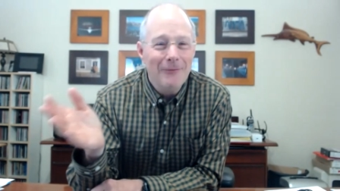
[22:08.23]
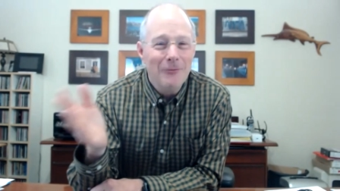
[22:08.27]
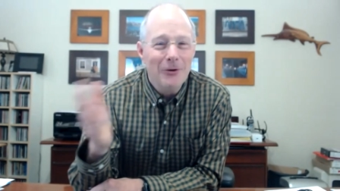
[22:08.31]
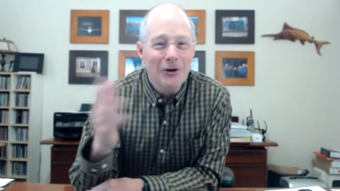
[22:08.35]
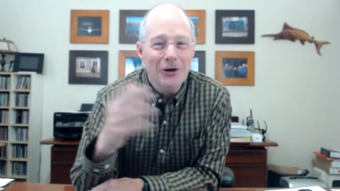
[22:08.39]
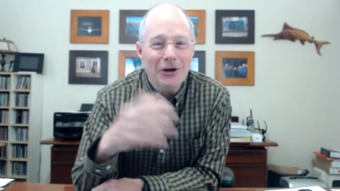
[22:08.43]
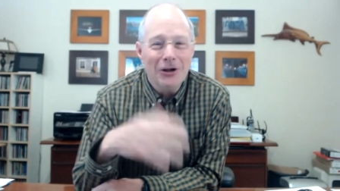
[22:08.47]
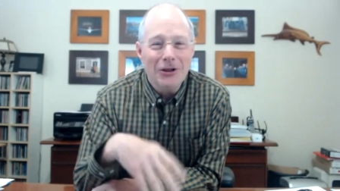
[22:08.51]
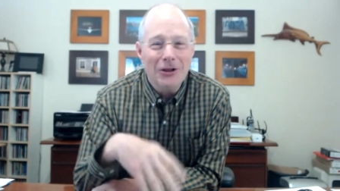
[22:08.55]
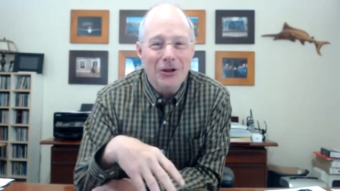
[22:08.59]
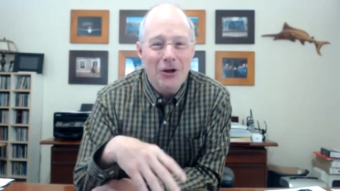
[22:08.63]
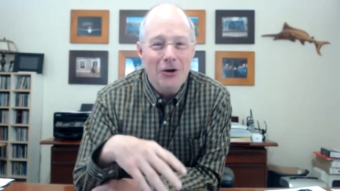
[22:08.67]
We're
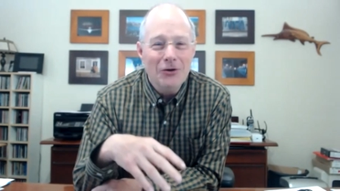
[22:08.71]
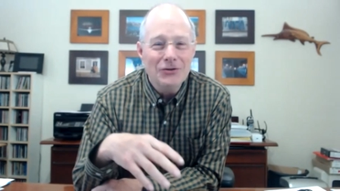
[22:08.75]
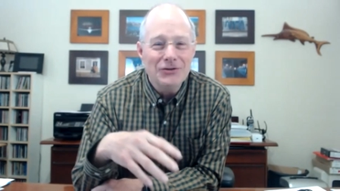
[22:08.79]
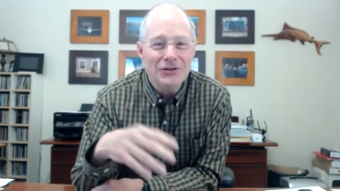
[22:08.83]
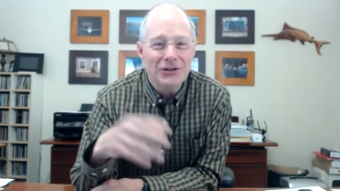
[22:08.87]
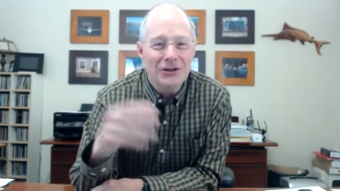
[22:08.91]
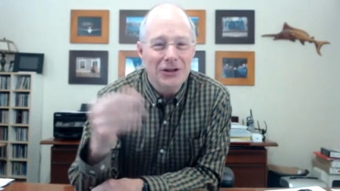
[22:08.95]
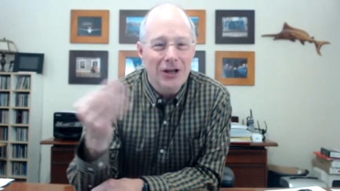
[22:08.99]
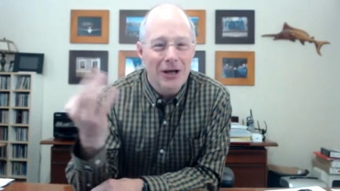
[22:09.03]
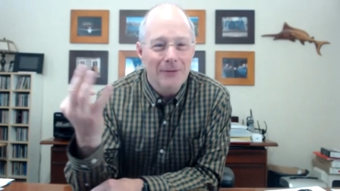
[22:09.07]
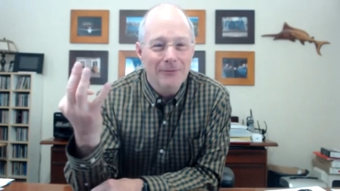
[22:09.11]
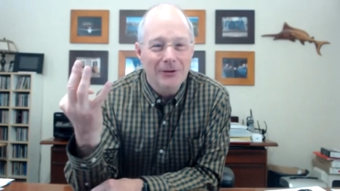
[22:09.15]
going to close
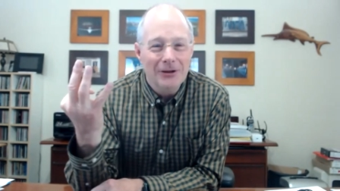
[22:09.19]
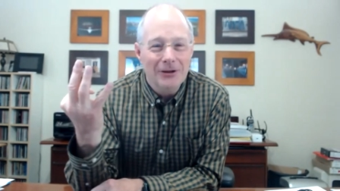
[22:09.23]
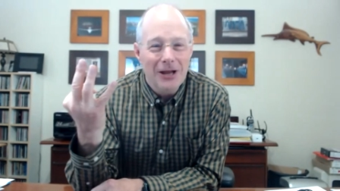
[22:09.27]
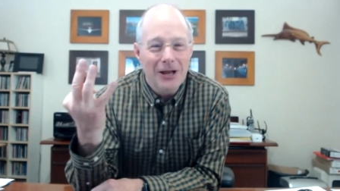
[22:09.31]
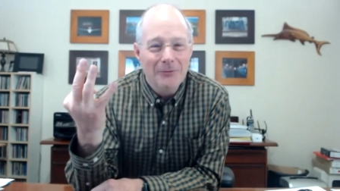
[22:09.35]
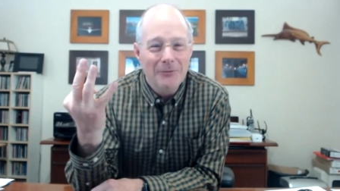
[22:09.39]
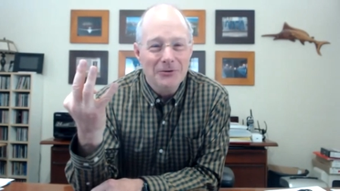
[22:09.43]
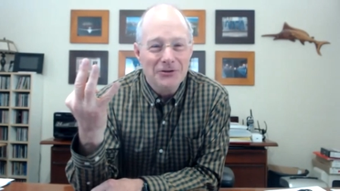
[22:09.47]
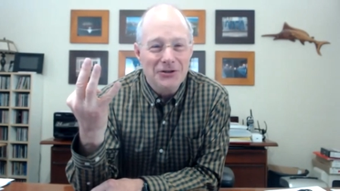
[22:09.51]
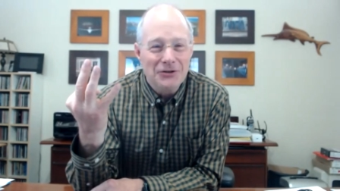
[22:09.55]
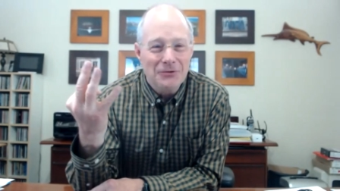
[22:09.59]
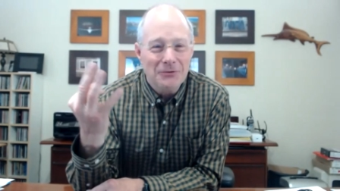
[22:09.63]
the club. The
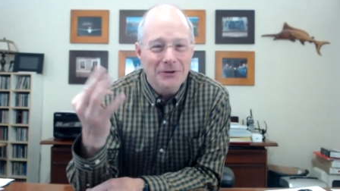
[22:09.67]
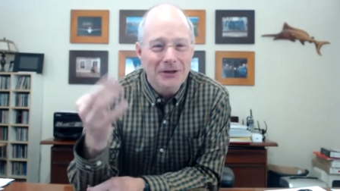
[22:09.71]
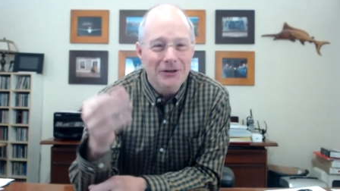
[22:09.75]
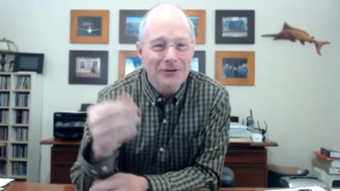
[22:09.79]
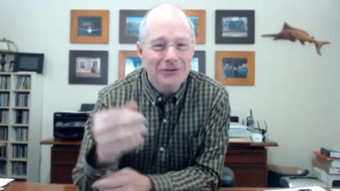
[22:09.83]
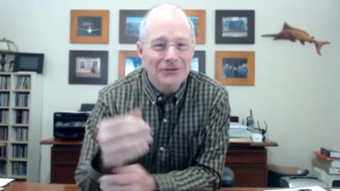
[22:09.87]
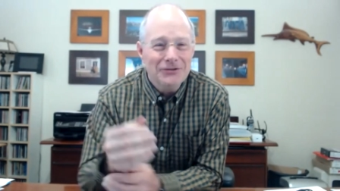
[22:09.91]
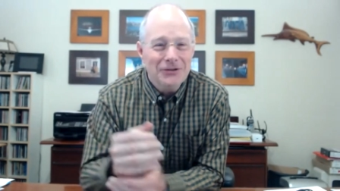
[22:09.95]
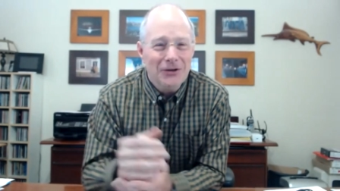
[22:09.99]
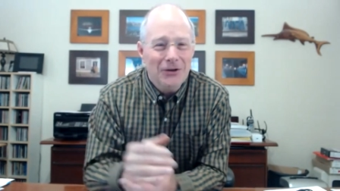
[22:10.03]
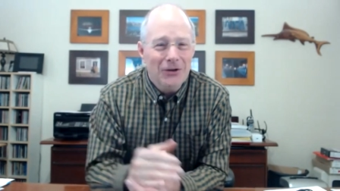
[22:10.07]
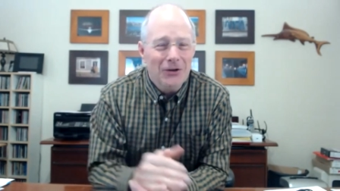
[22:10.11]
club was three
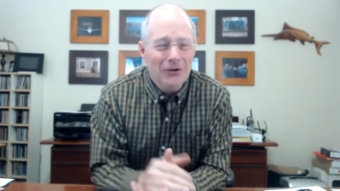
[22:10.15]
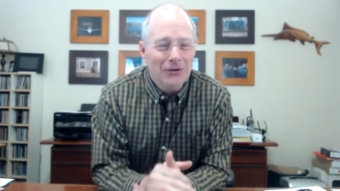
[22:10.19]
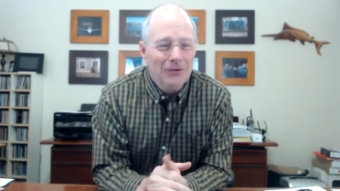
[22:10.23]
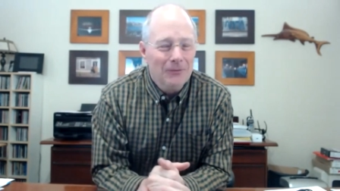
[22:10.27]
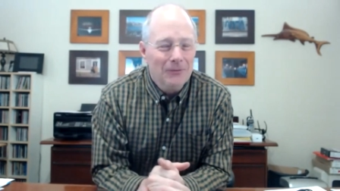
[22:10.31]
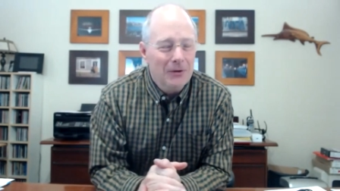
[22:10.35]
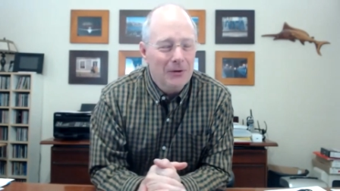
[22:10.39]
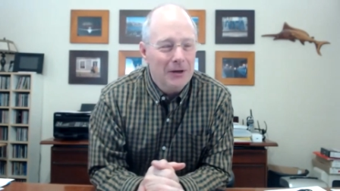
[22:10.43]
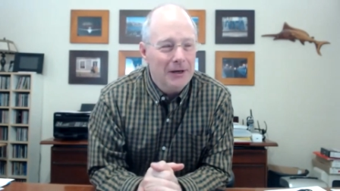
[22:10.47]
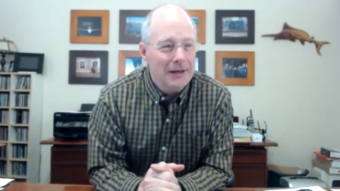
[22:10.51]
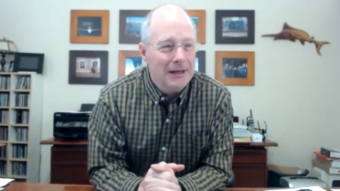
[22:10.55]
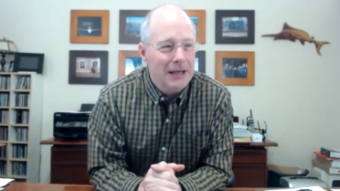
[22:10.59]
years old.
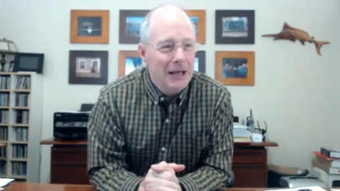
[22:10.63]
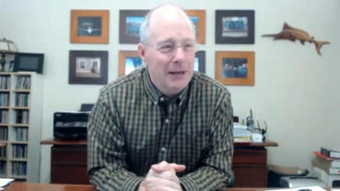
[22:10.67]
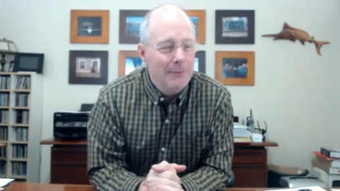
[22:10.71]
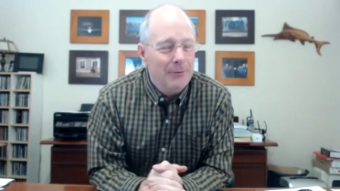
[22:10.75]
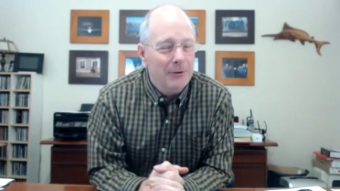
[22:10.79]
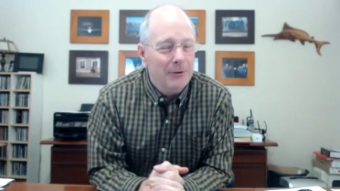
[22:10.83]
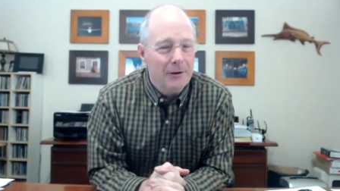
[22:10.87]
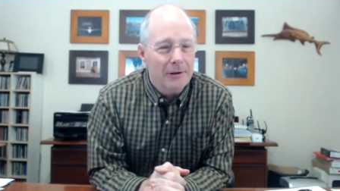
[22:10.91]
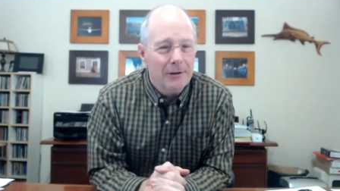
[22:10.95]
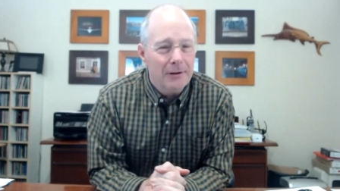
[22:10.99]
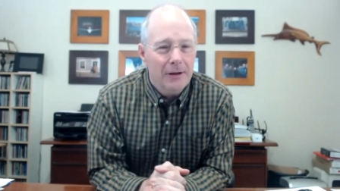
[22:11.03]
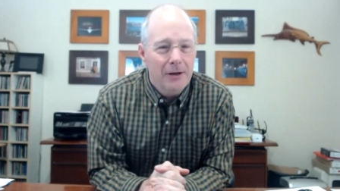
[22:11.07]
We're going to keep
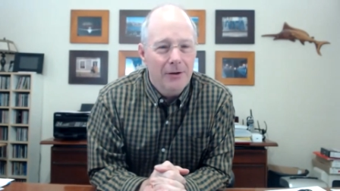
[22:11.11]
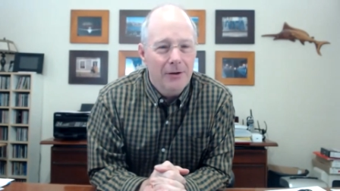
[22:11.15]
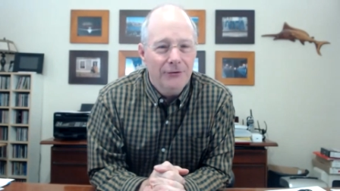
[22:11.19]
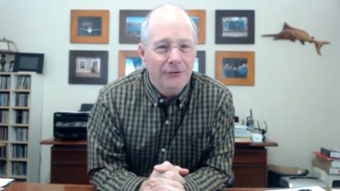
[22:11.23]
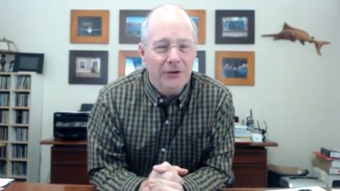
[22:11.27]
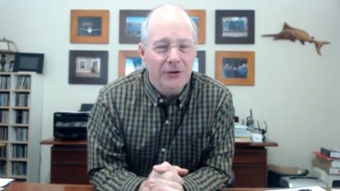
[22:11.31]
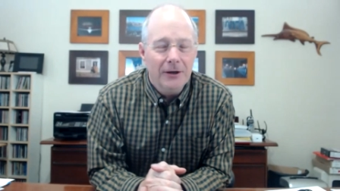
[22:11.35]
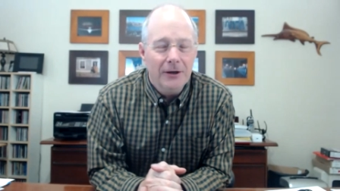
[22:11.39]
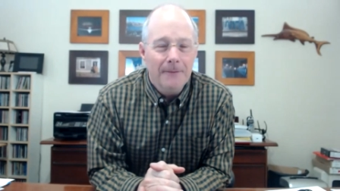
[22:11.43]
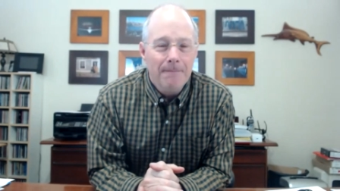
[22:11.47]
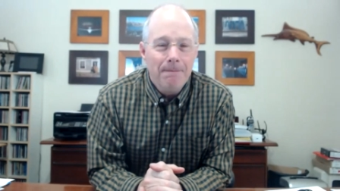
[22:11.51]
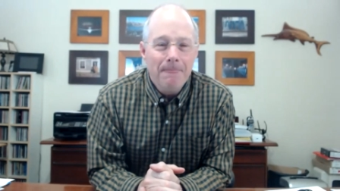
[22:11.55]
it or close
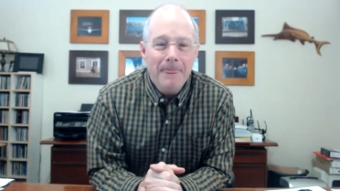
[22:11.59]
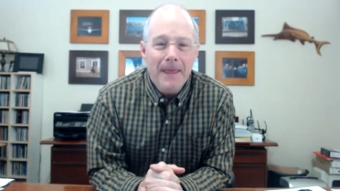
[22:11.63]
it.